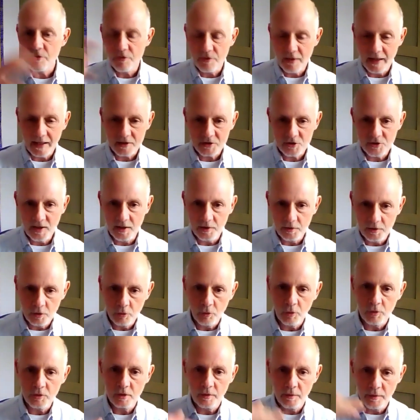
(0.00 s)
that's it.
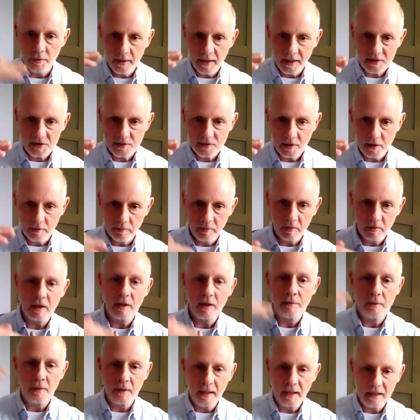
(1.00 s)
You're on to the next level
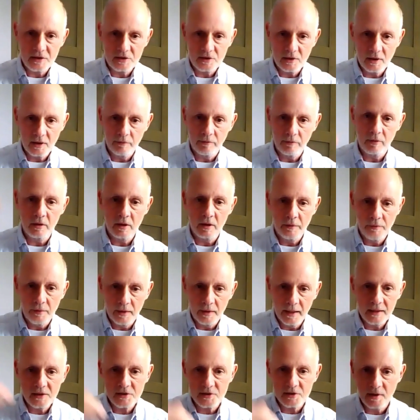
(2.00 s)
and the next level and the
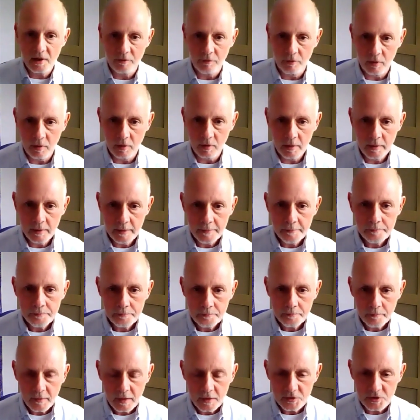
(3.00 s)
next level.
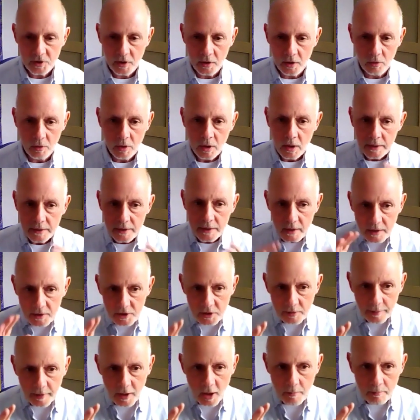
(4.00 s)
Yeah. So you need
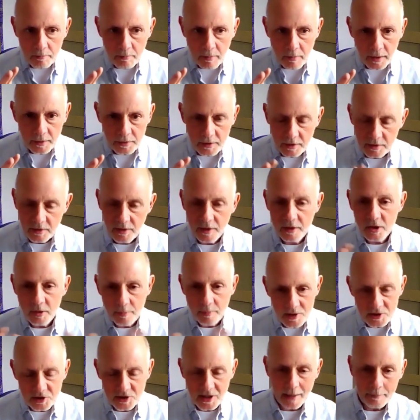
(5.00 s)
to be open-minded, you need to
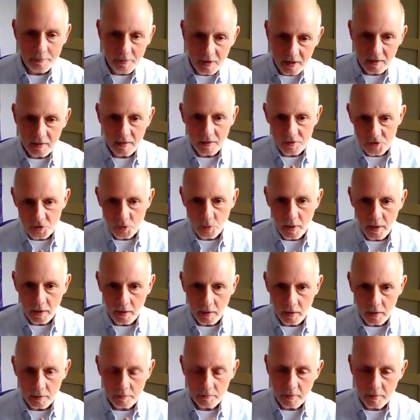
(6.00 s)
be skeptical as
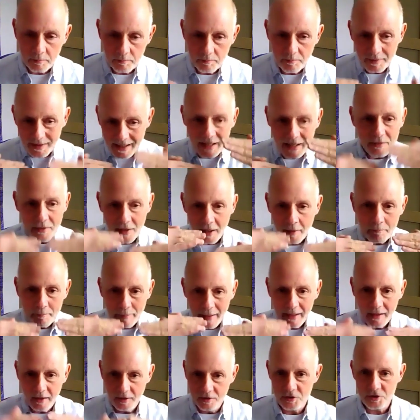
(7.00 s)
well, get that
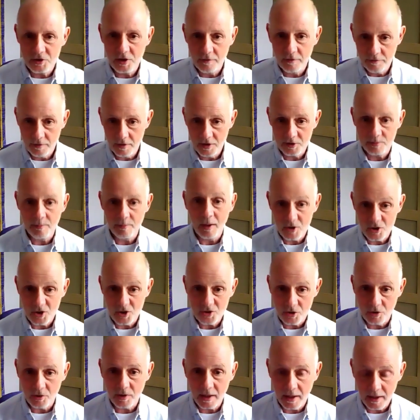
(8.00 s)
balance as much
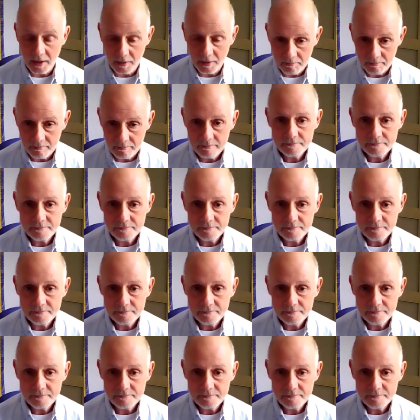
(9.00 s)
as you can.